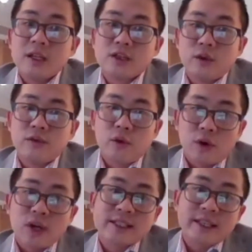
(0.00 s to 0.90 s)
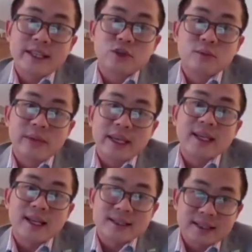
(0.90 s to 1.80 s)
So for us is to make
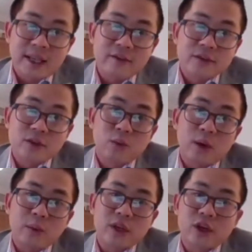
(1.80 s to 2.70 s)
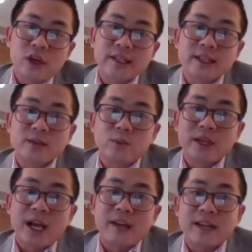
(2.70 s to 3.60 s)
it as safe. So what we've done is we
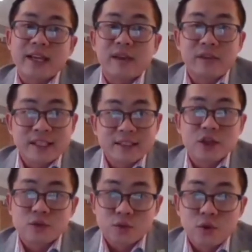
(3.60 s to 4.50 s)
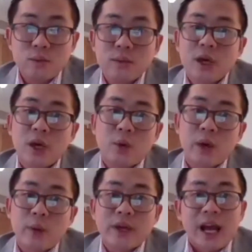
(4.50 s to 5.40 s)
have like a visitors room
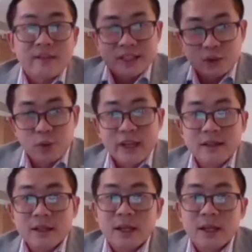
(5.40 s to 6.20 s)
where we have a screen,